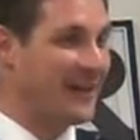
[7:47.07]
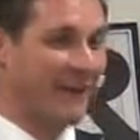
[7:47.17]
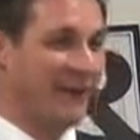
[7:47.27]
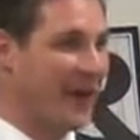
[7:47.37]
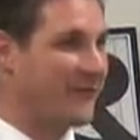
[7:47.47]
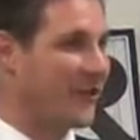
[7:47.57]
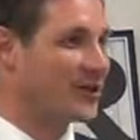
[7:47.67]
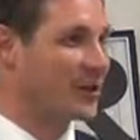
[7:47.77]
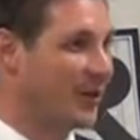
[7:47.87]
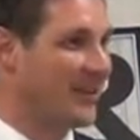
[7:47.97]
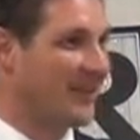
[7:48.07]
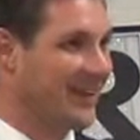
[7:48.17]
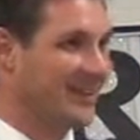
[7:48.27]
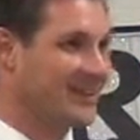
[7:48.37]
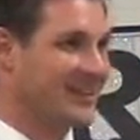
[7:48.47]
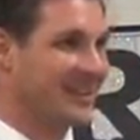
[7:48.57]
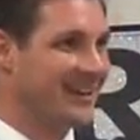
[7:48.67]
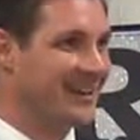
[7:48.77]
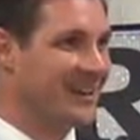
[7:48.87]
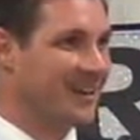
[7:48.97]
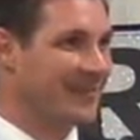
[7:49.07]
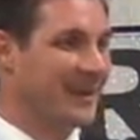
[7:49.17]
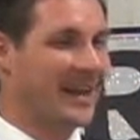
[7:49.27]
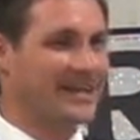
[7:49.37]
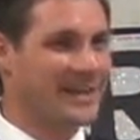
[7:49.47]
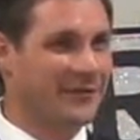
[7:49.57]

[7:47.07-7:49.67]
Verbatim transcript: never read First Corinthians. Because